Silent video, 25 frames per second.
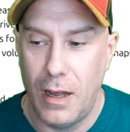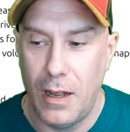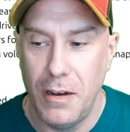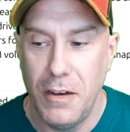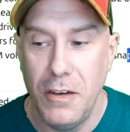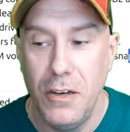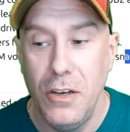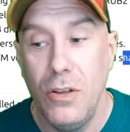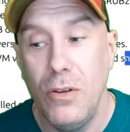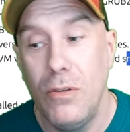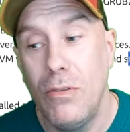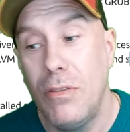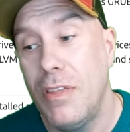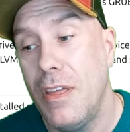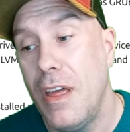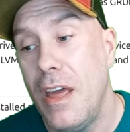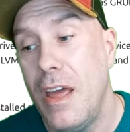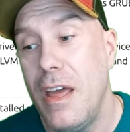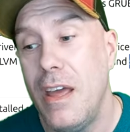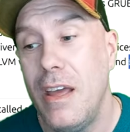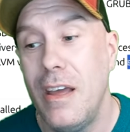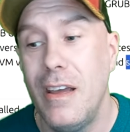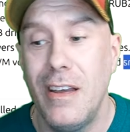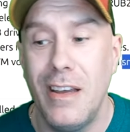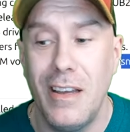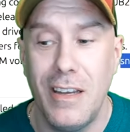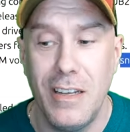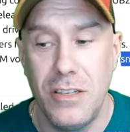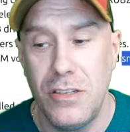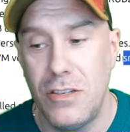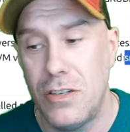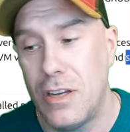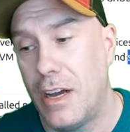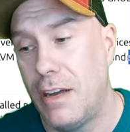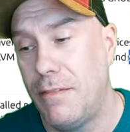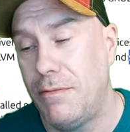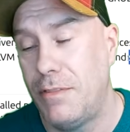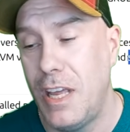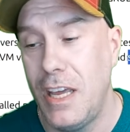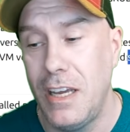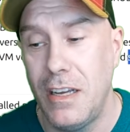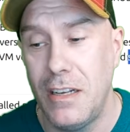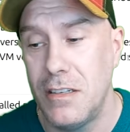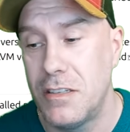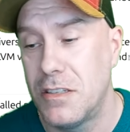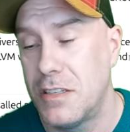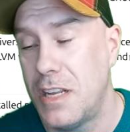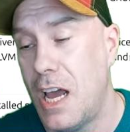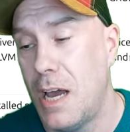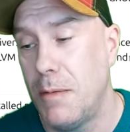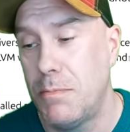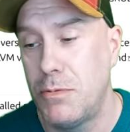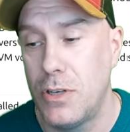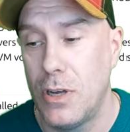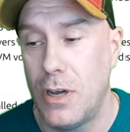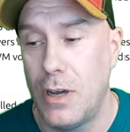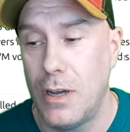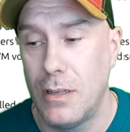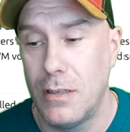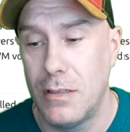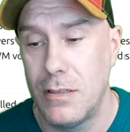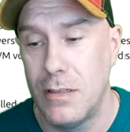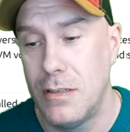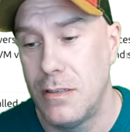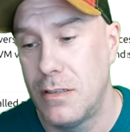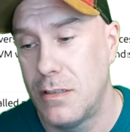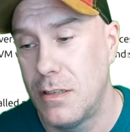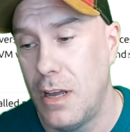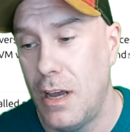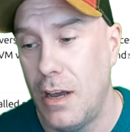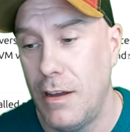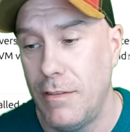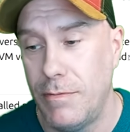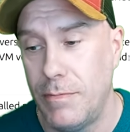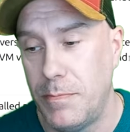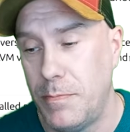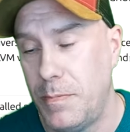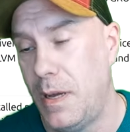New thing is I've taken snapshots and stuff,